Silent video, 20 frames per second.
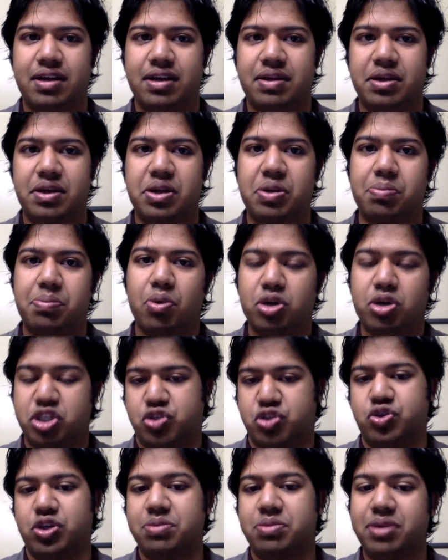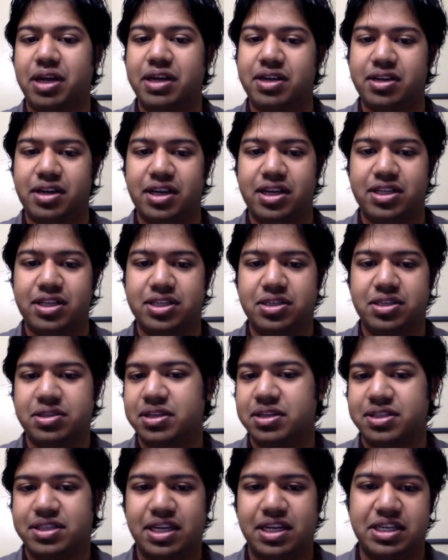you know more streamlined and easier
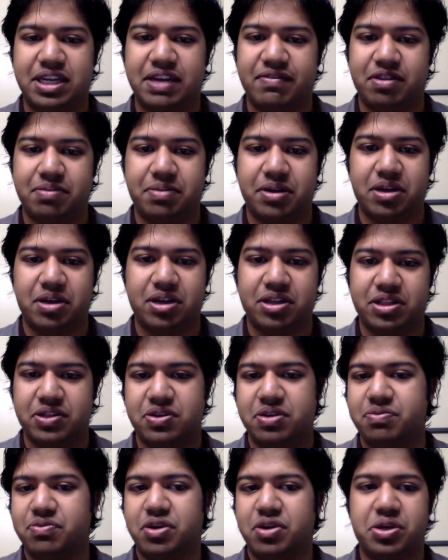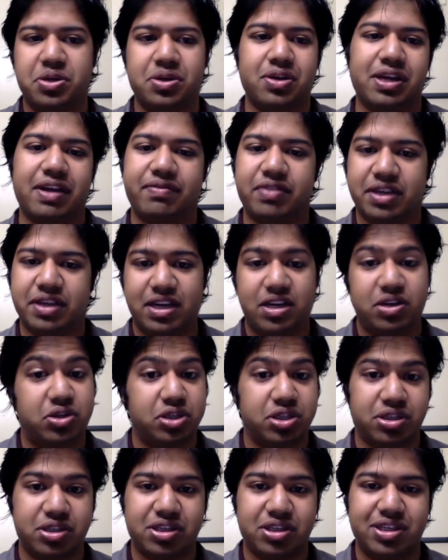than say developing on Ethereum where you know you have to get into
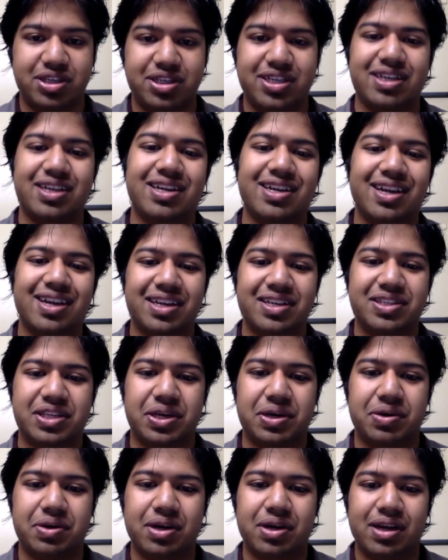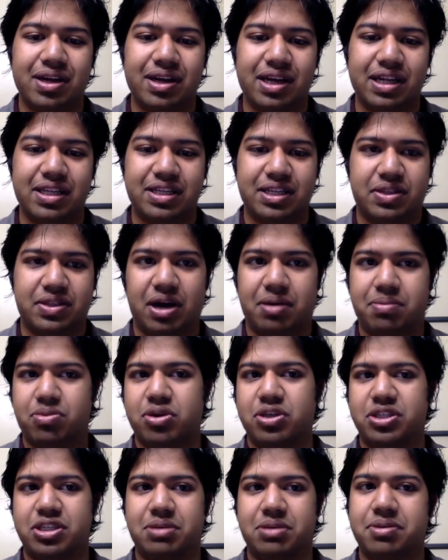Solidity. So it's a lot more
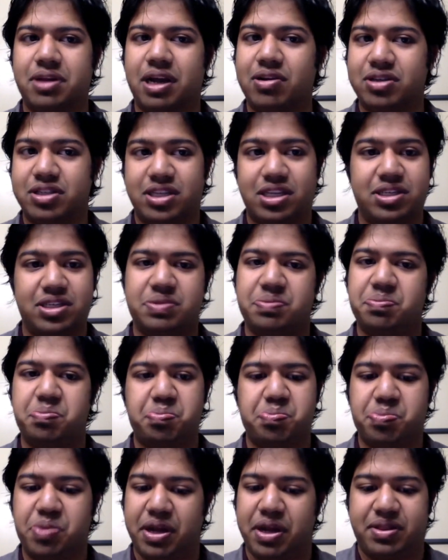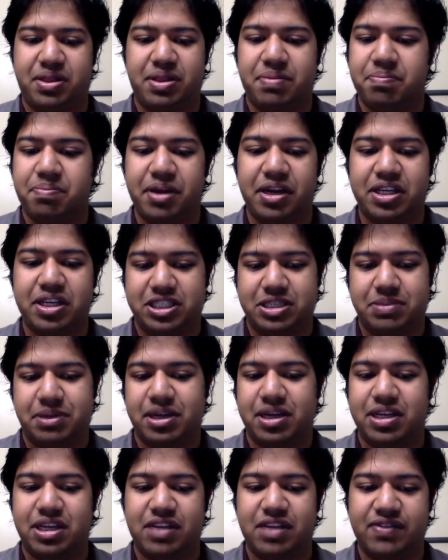simple. I would say like the biggest tip I
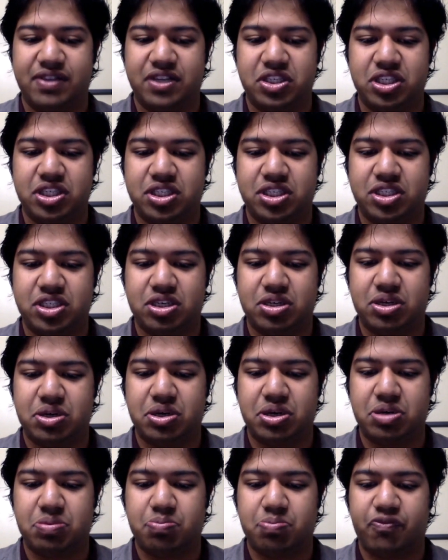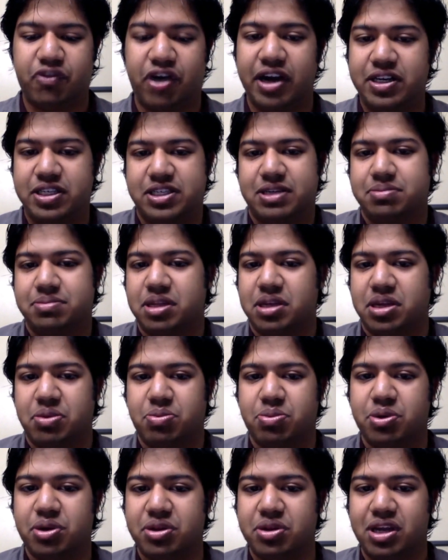can give is just find something you
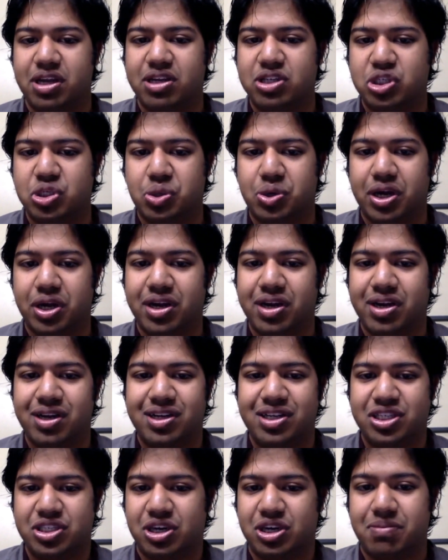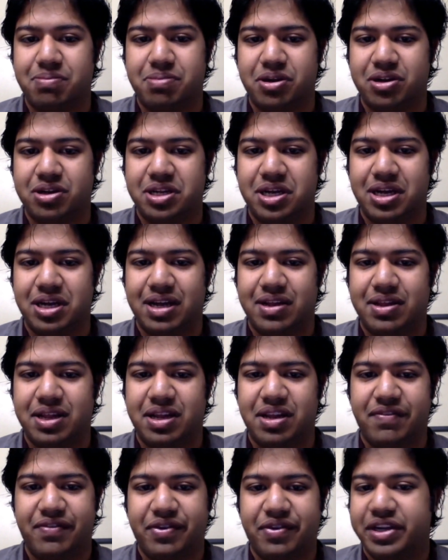really enjoy, start building, and then
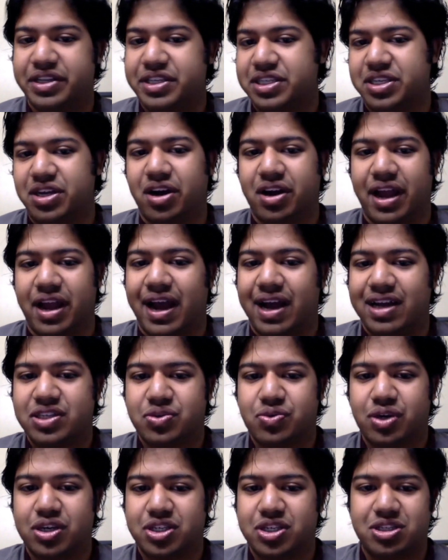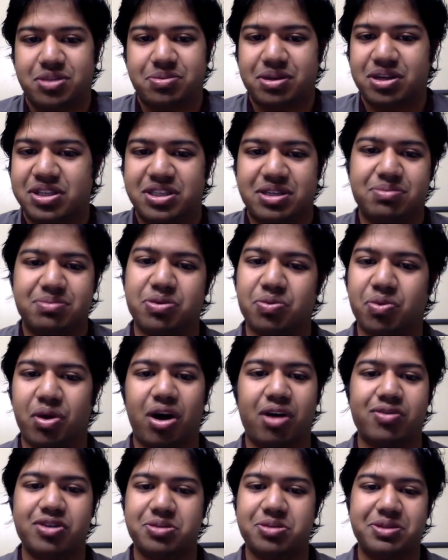if you get stuck, ask questions someone will
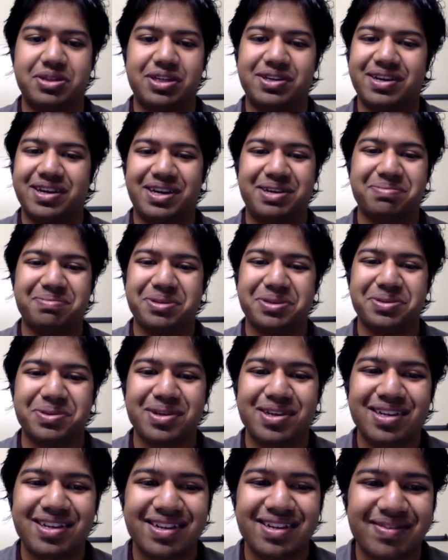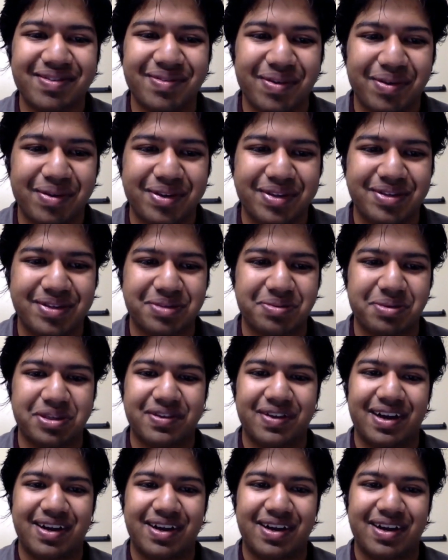always be there to help you just also